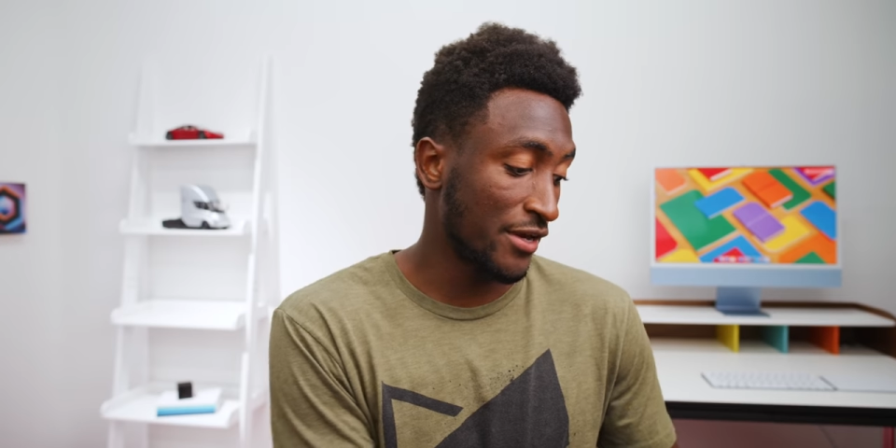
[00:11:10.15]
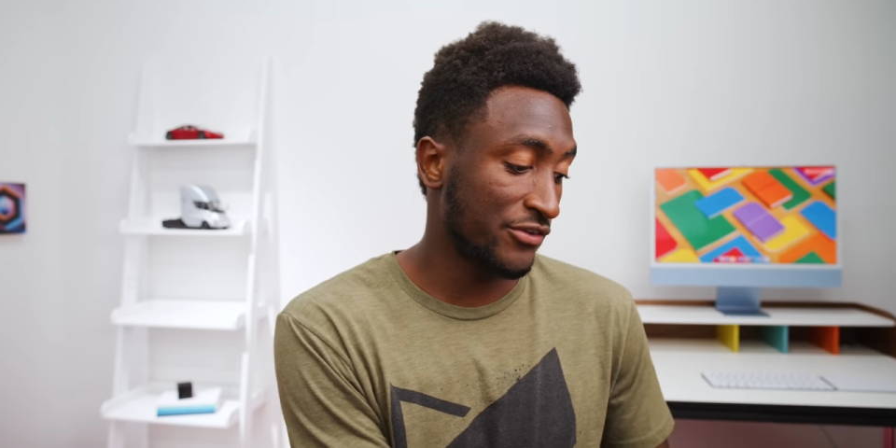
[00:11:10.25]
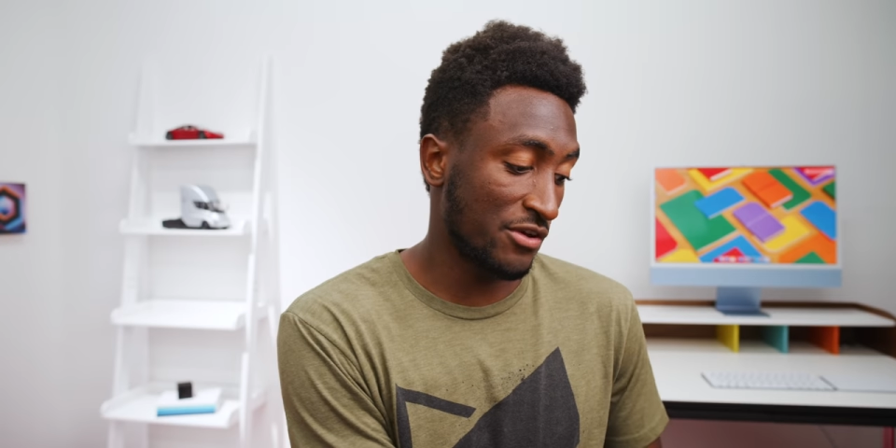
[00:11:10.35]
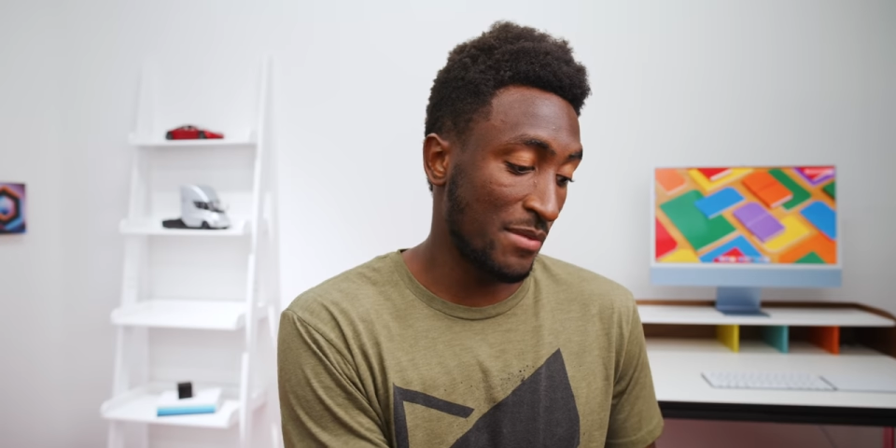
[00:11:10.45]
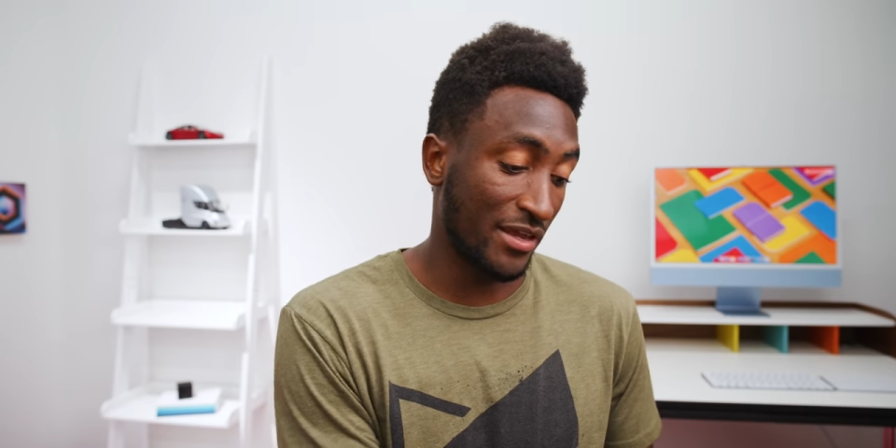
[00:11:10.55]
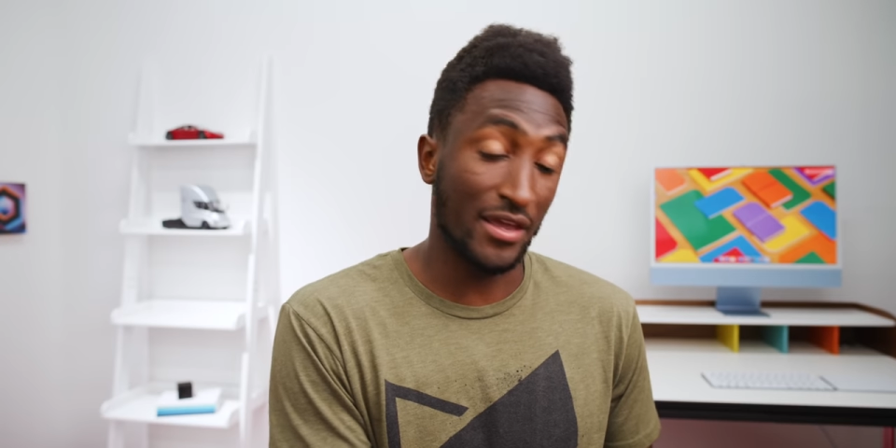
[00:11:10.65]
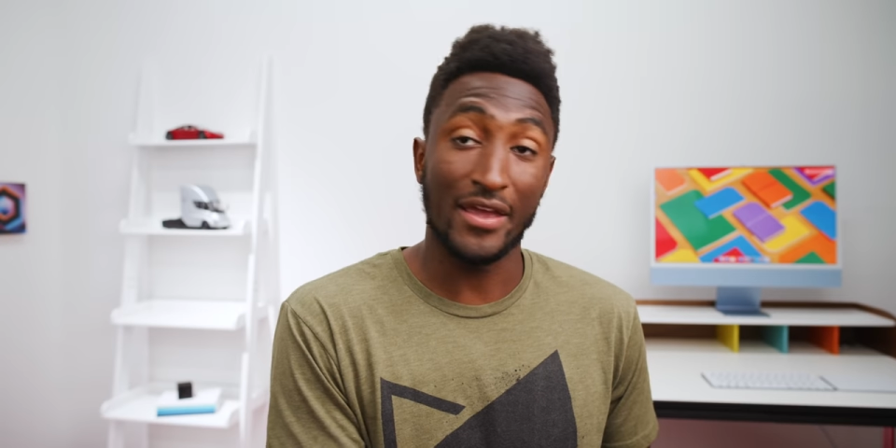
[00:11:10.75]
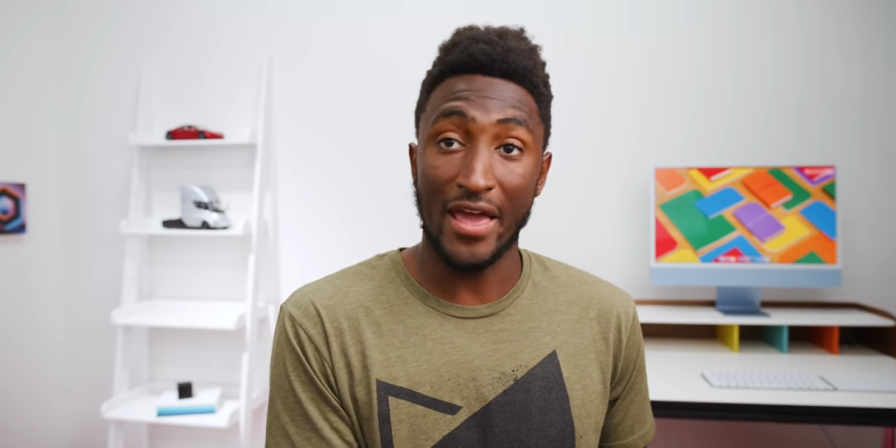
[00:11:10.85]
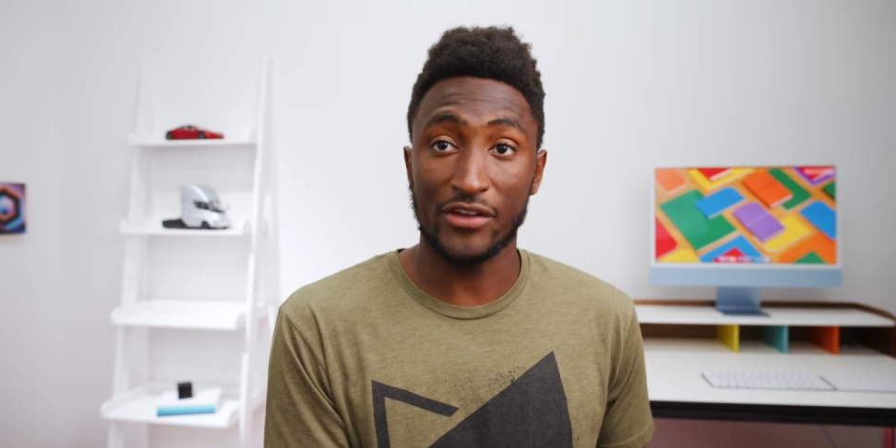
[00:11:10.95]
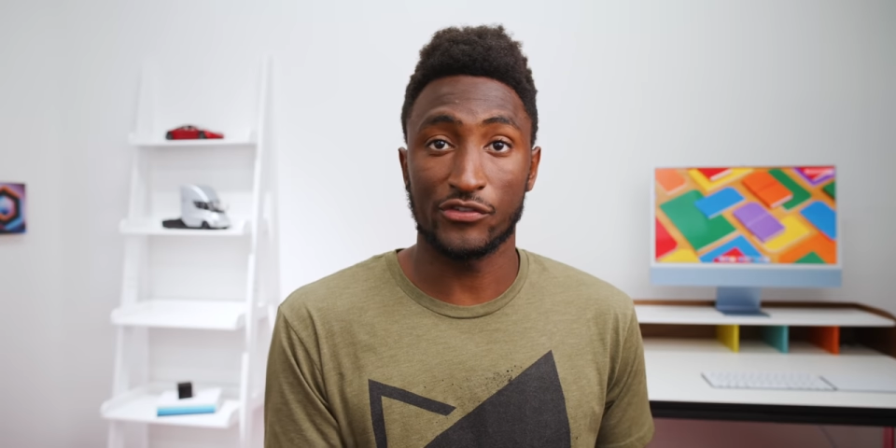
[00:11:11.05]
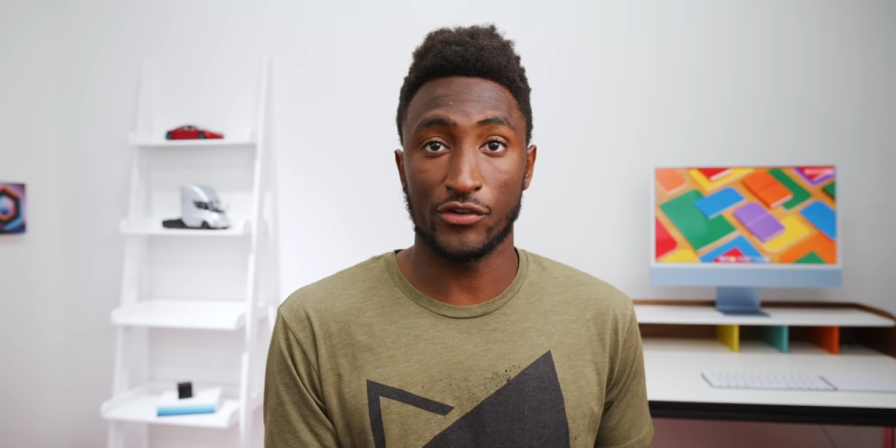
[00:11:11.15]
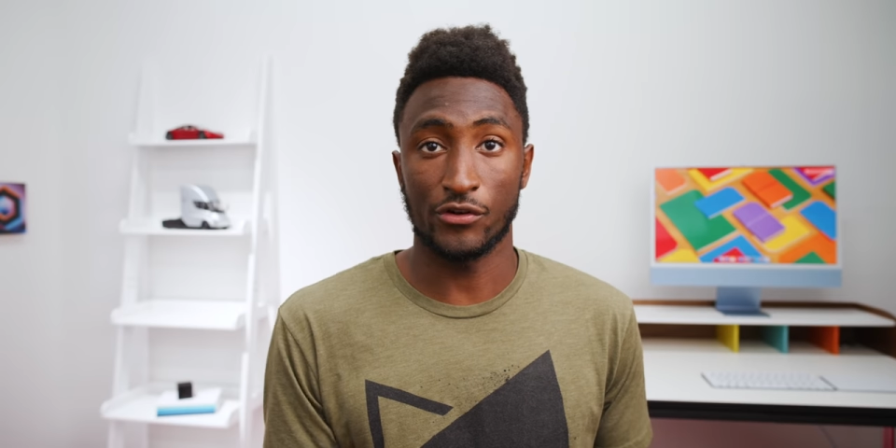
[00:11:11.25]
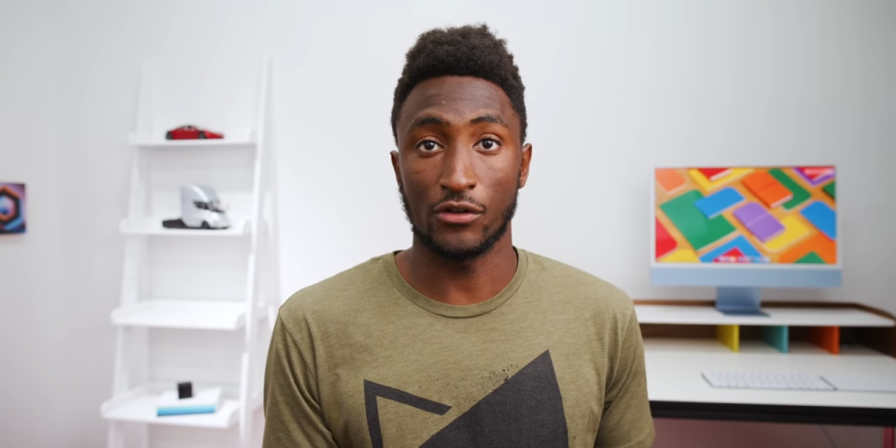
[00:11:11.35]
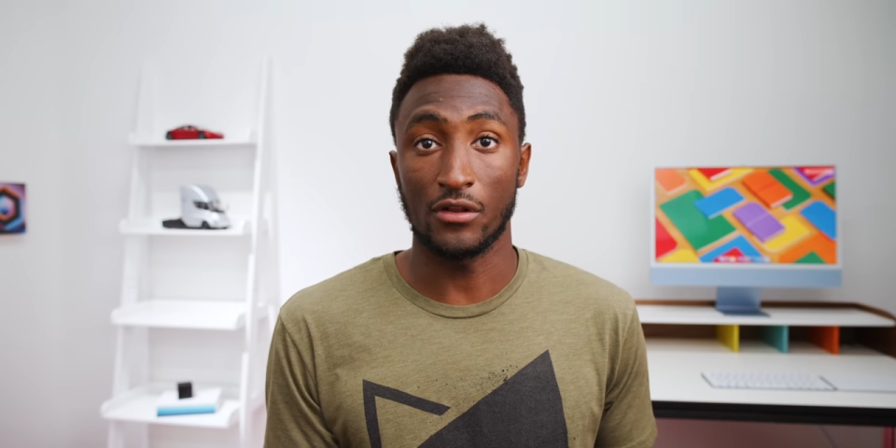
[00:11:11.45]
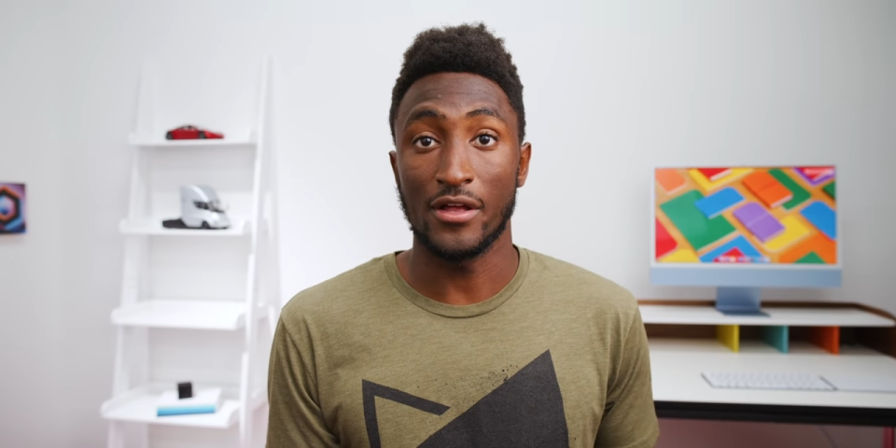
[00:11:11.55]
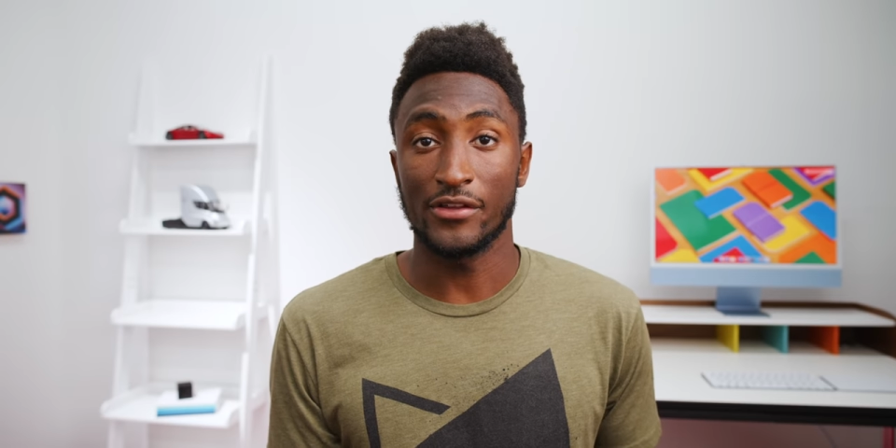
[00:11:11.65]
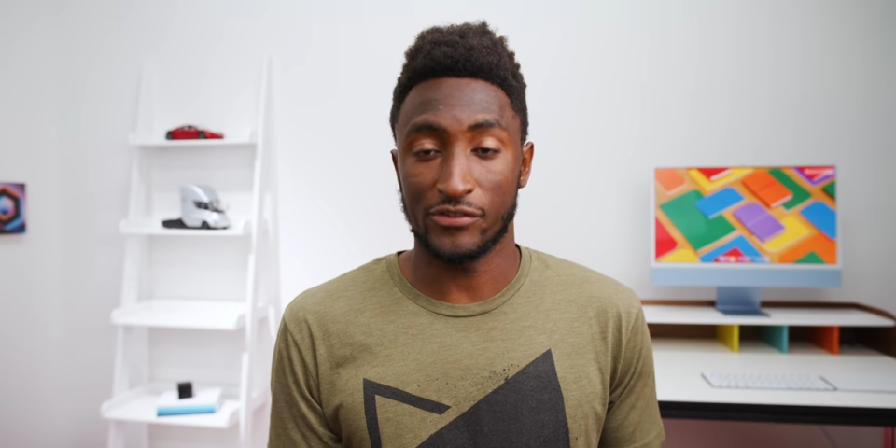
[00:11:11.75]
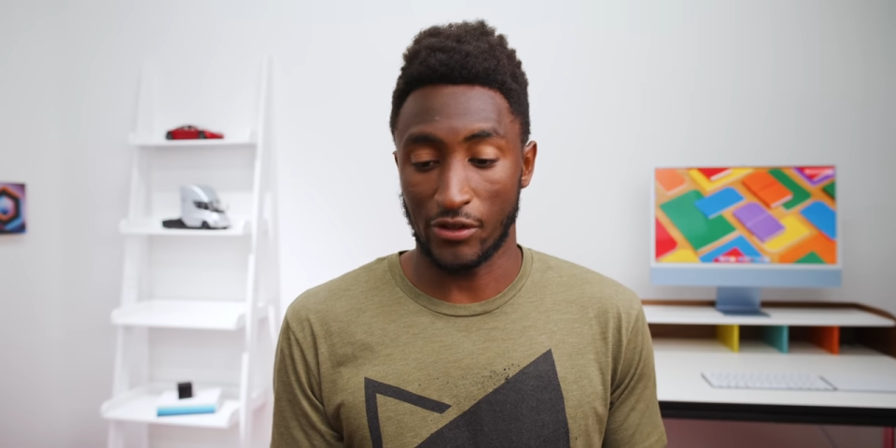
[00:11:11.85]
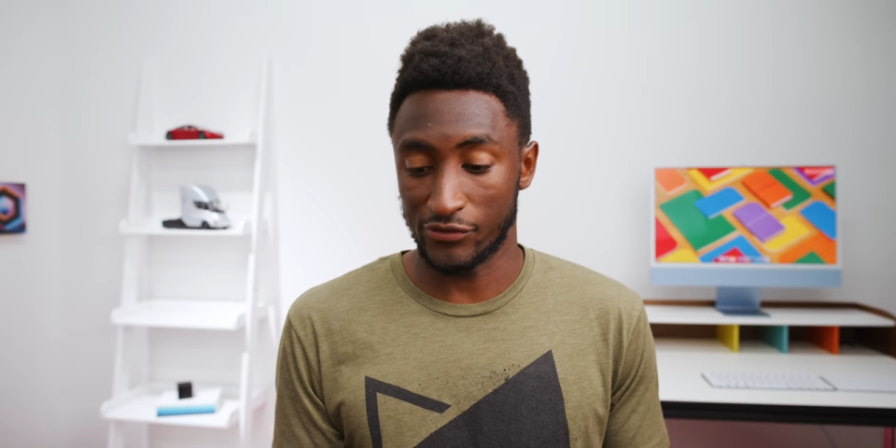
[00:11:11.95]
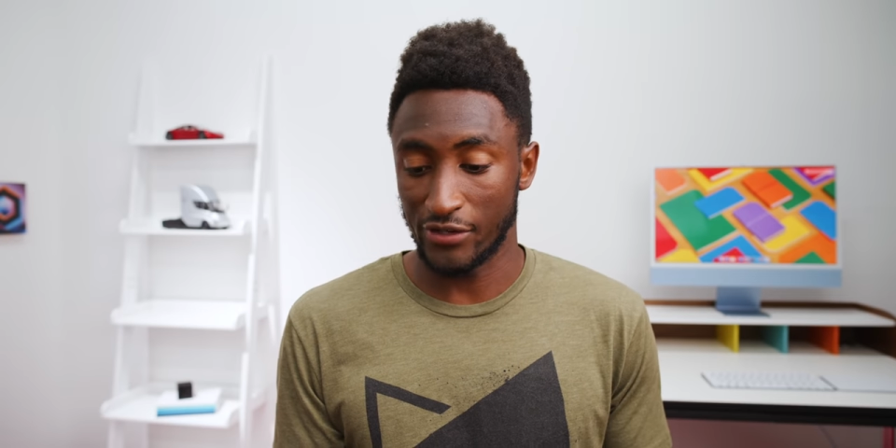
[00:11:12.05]
to making external
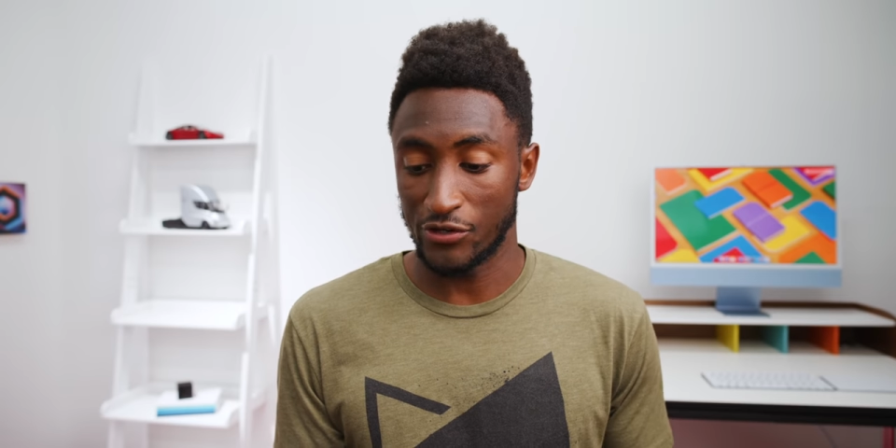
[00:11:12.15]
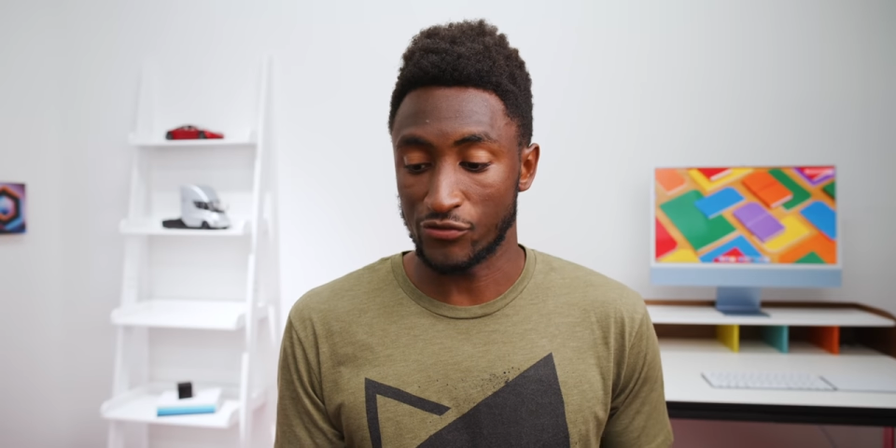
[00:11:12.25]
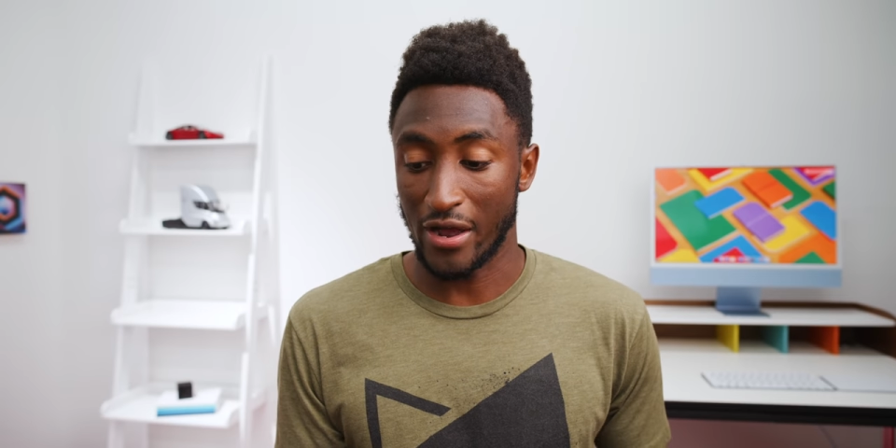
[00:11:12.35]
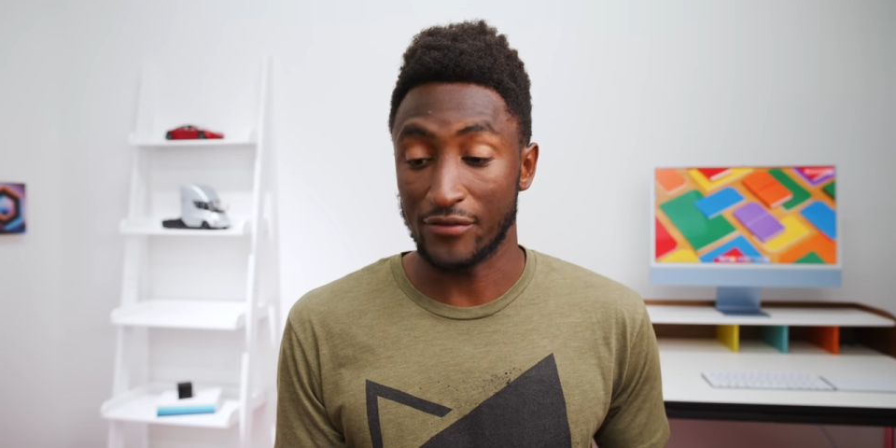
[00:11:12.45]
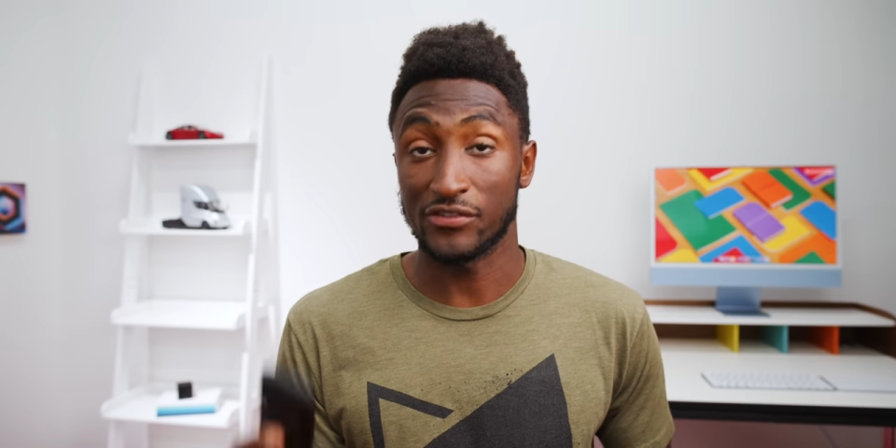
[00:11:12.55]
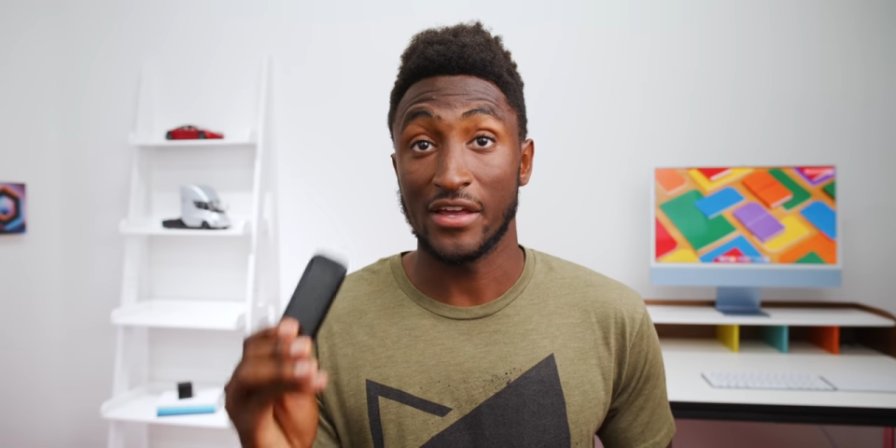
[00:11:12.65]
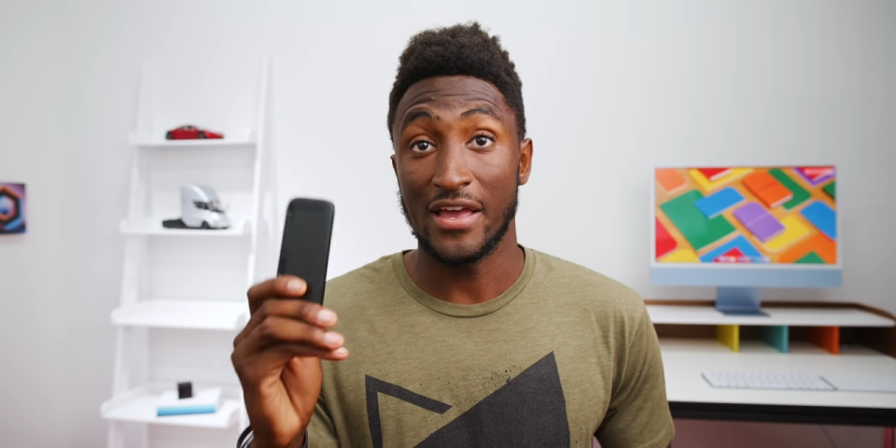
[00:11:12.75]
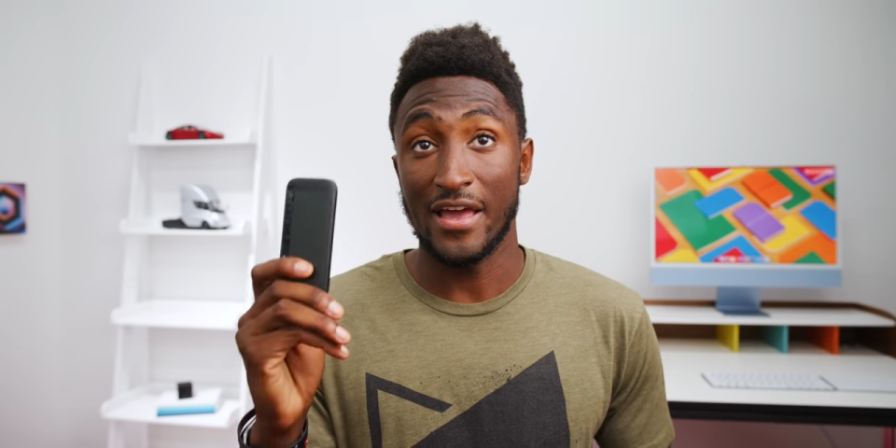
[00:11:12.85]
solid state drives.